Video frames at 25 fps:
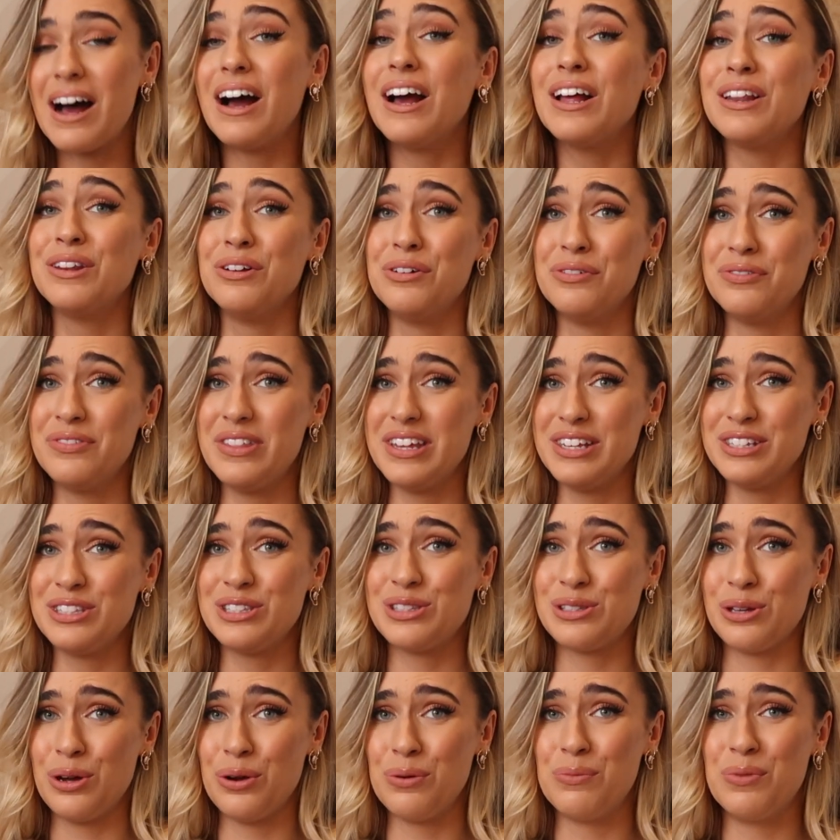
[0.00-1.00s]
I love this
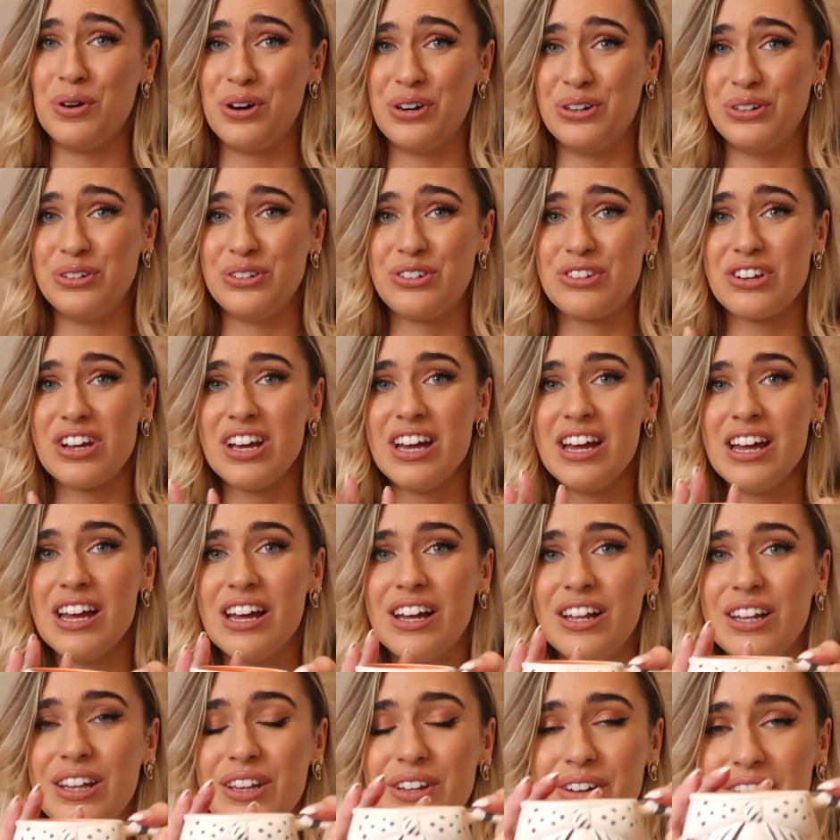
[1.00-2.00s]
so much.
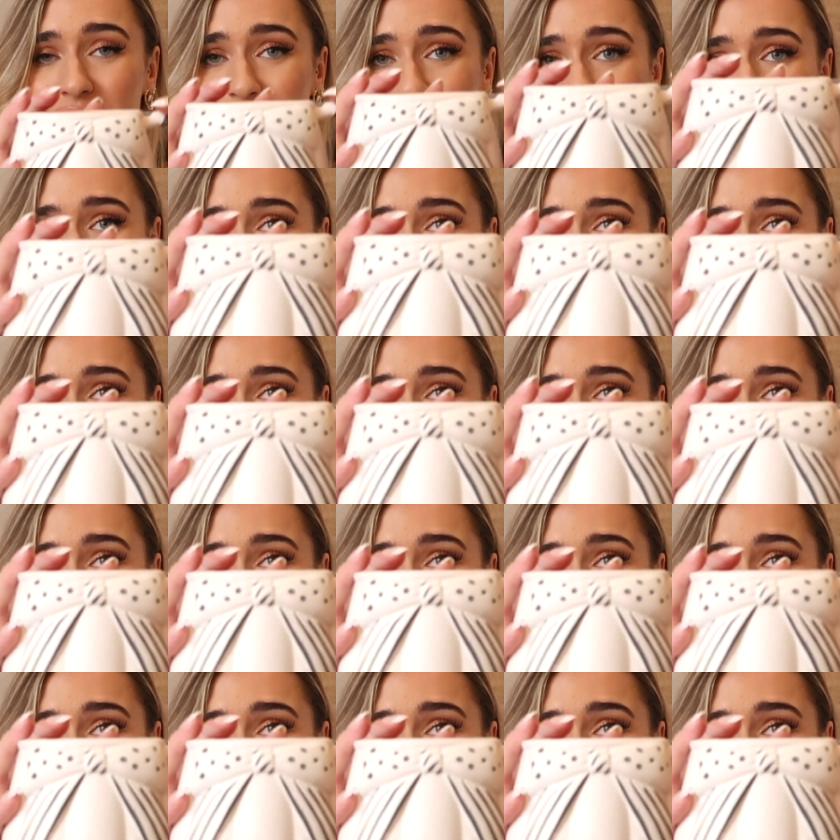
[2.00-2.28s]
Look at